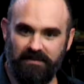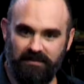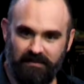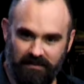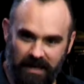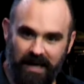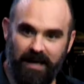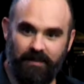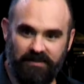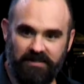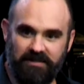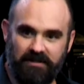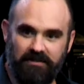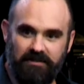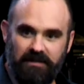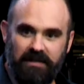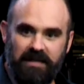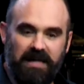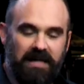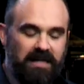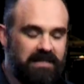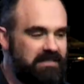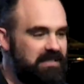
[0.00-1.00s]
Absolutely.
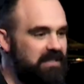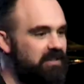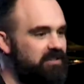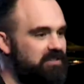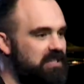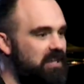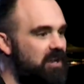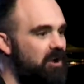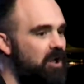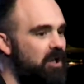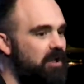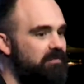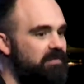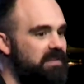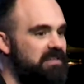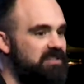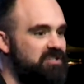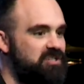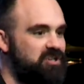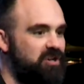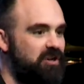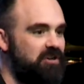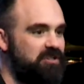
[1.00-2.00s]
Did all of these
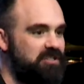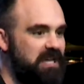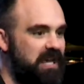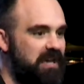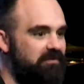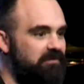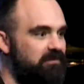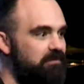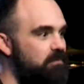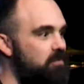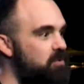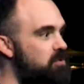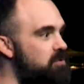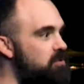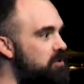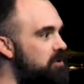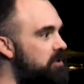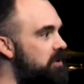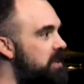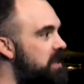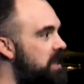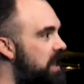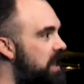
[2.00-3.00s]
churches have more